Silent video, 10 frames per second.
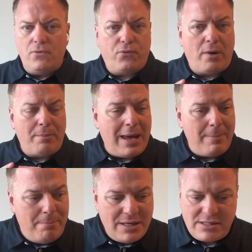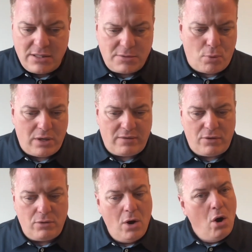from a business point of
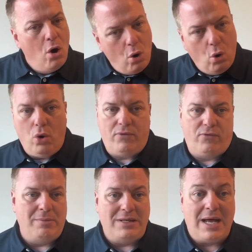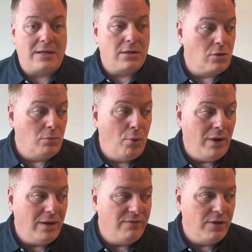view or from a technical
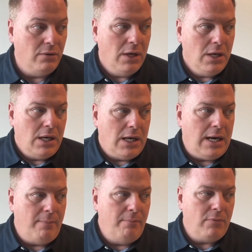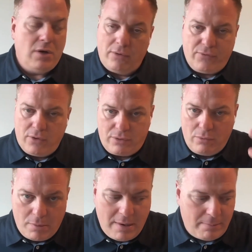point of view, if you
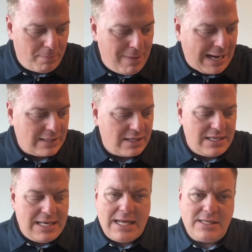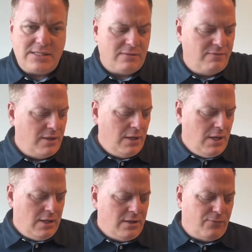remember back to the days of
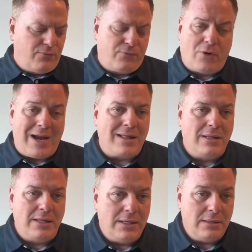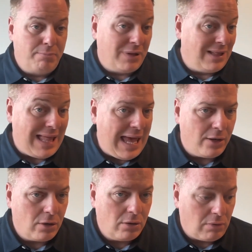the Franklin
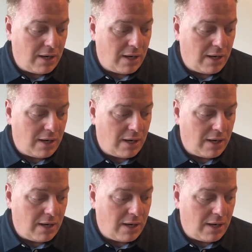planner,